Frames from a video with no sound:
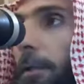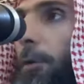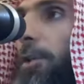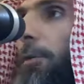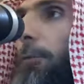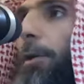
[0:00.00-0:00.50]

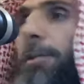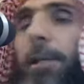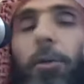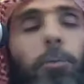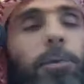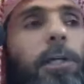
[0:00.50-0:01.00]
First of all, it's
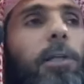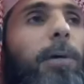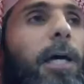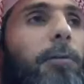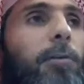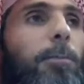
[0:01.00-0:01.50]
not to be killed
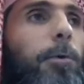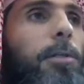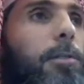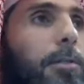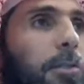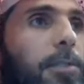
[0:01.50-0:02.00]
by every
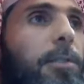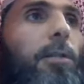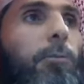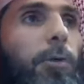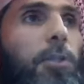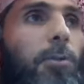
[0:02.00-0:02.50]
person, just
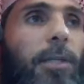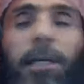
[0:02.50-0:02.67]
individual